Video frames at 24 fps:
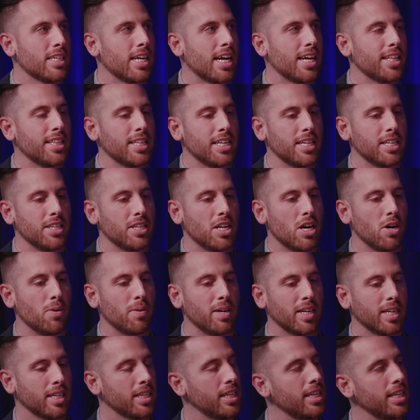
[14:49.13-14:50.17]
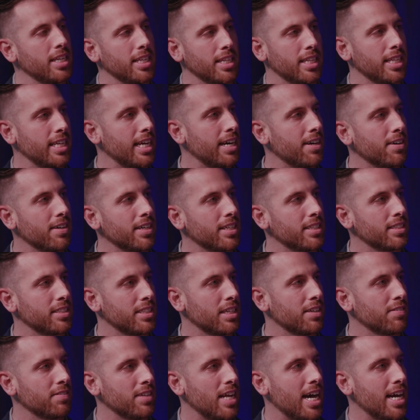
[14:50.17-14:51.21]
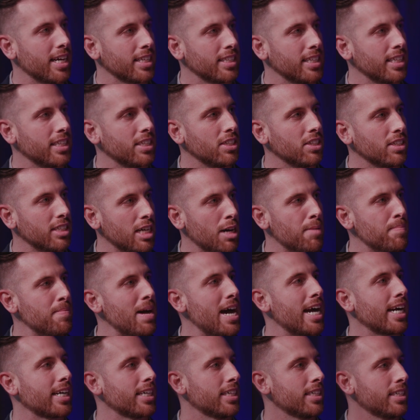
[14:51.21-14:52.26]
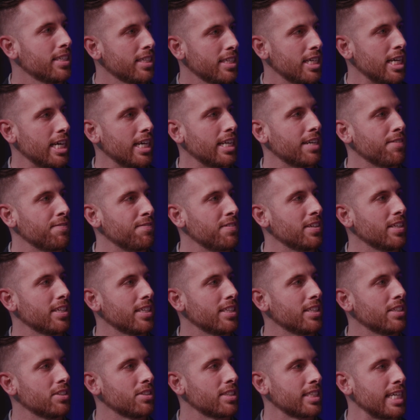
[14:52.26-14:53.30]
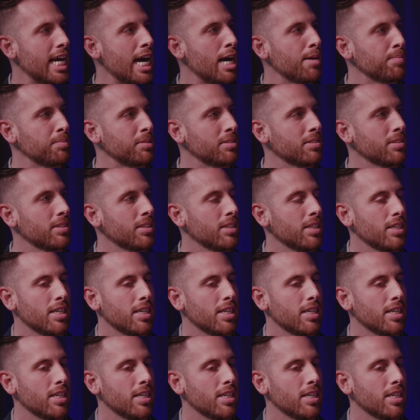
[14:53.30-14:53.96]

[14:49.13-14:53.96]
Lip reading: and then knowing in any of the areas that you've lacked in, you come back and fill in those gaps.